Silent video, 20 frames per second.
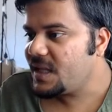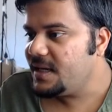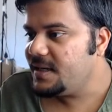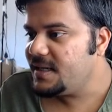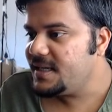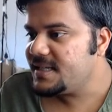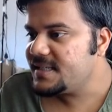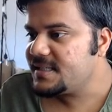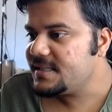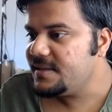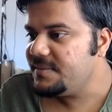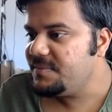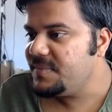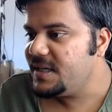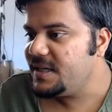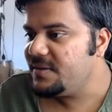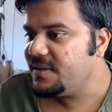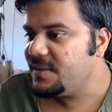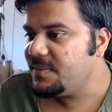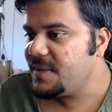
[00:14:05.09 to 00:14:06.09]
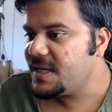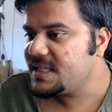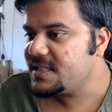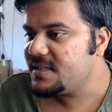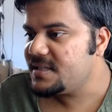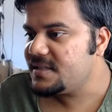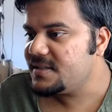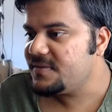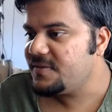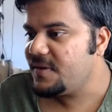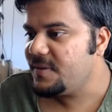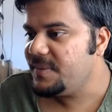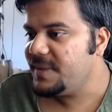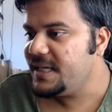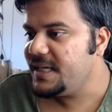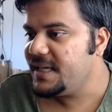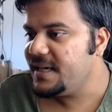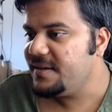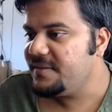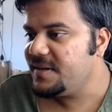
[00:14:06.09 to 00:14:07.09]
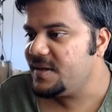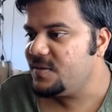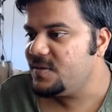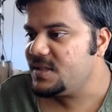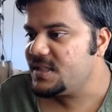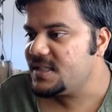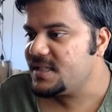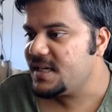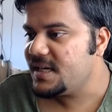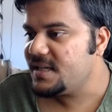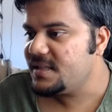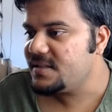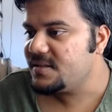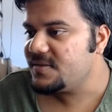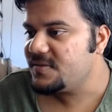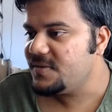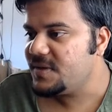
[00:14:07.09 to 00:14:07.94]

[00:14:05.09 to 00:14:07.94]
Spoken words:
Does somebody with master's from India have a good chance?